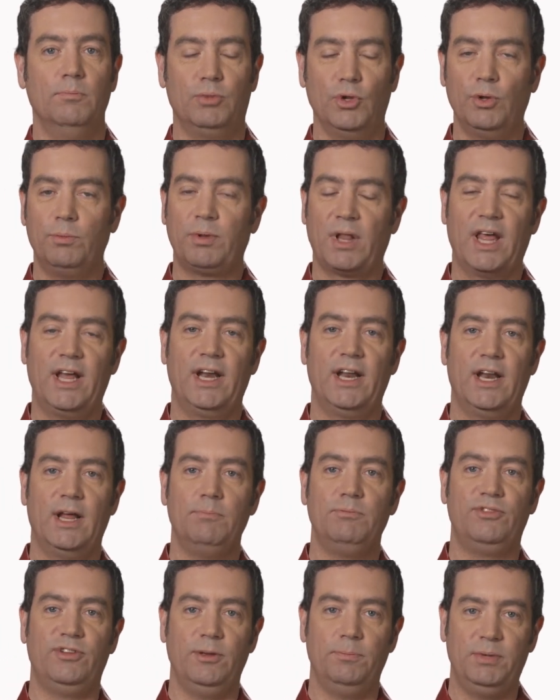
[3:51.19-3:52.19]
Blue Planet
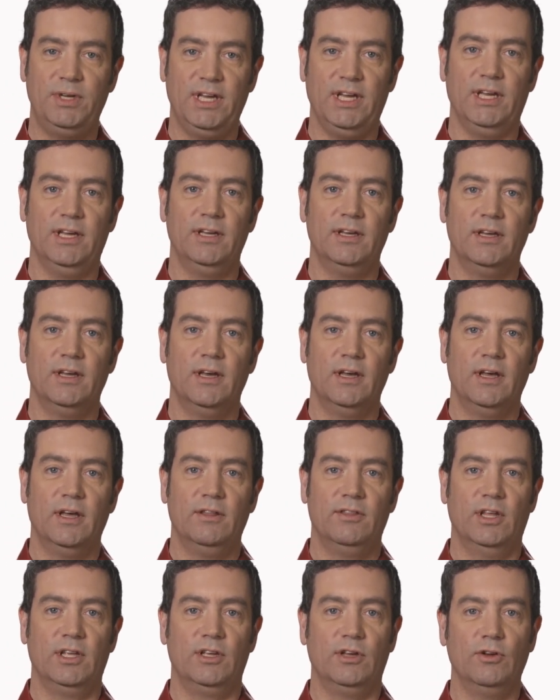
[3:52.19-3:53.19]
MCP,
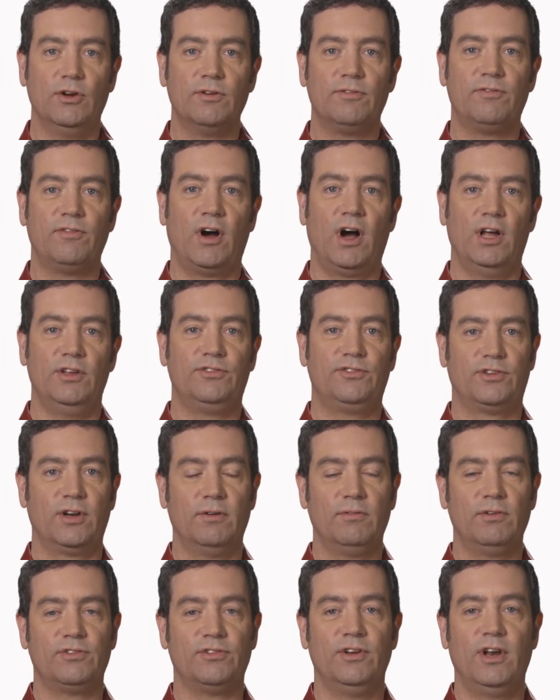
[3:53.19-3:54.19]
that unifies
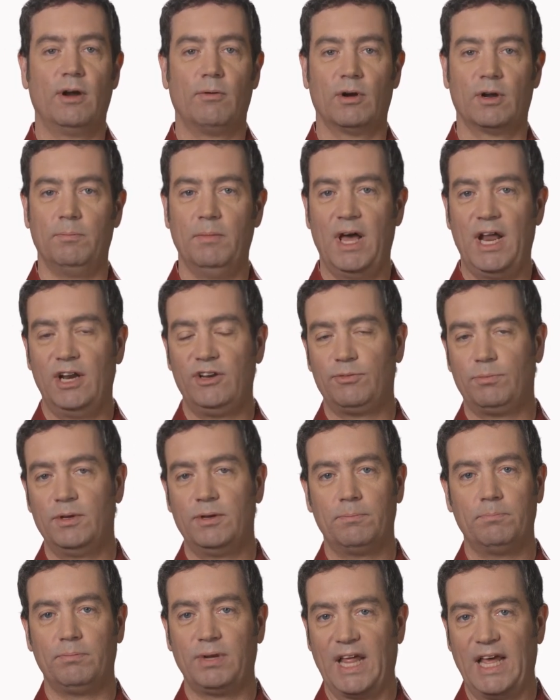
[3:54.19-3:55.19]
service and network
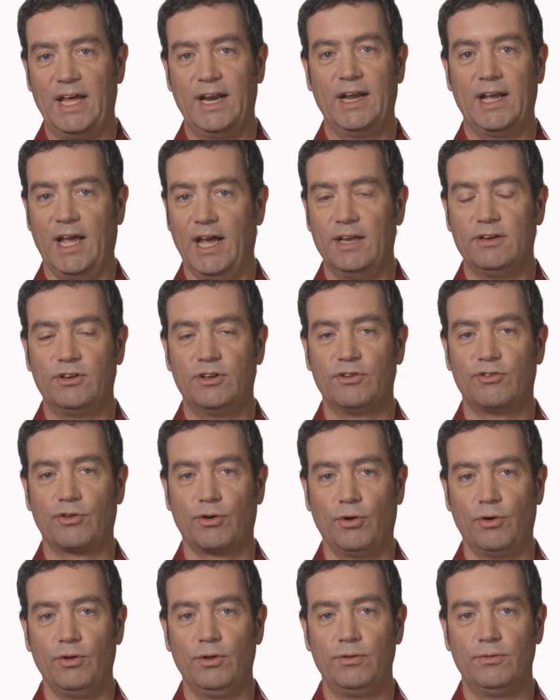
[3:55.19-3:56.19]
management, planning, and
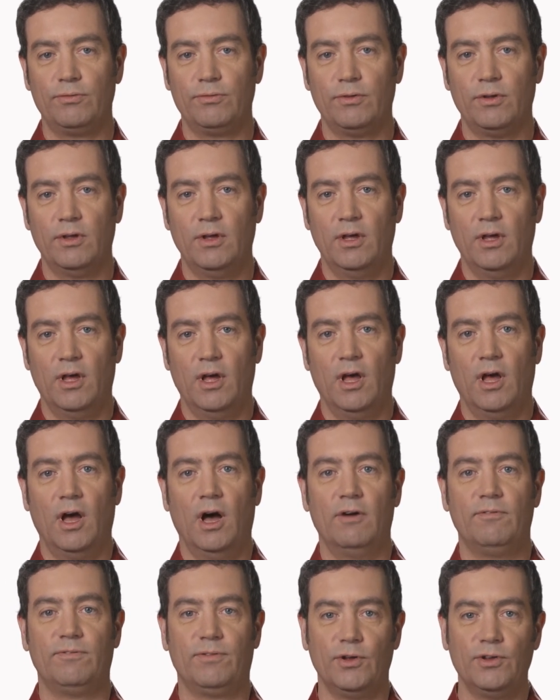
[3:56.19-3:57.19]
control,
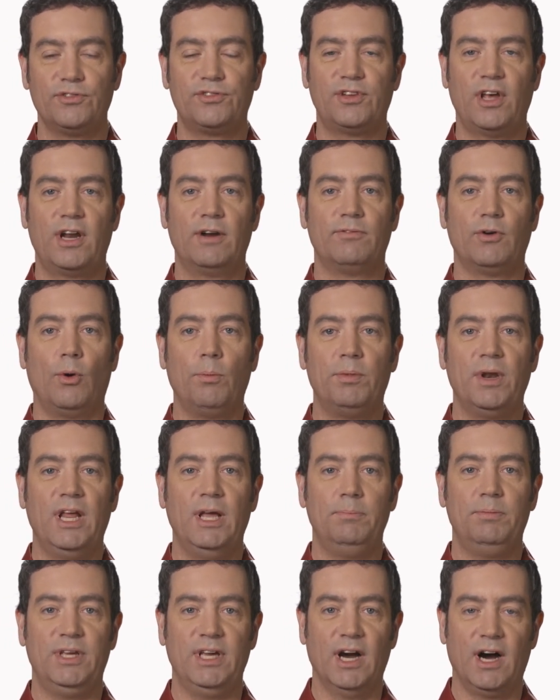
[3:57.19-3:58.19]
full set of open
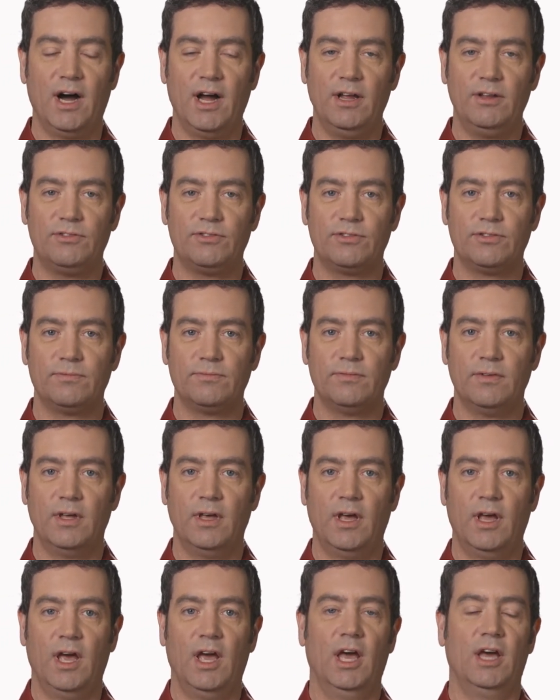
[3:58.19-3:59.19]
APIs,
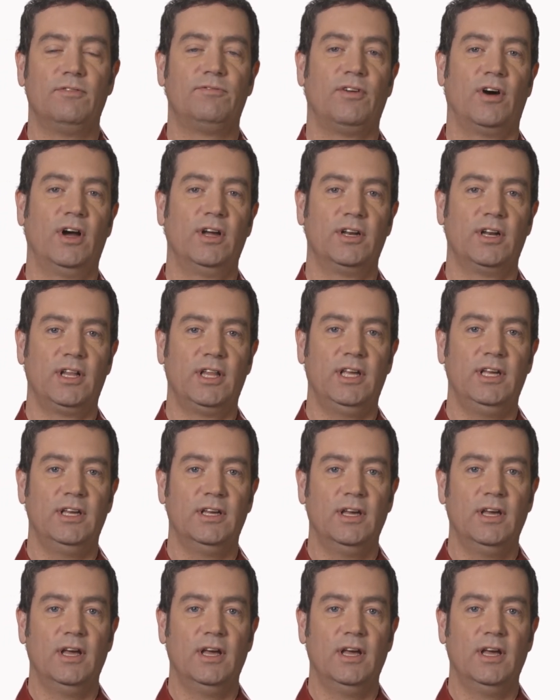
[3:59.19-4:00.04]
and finally,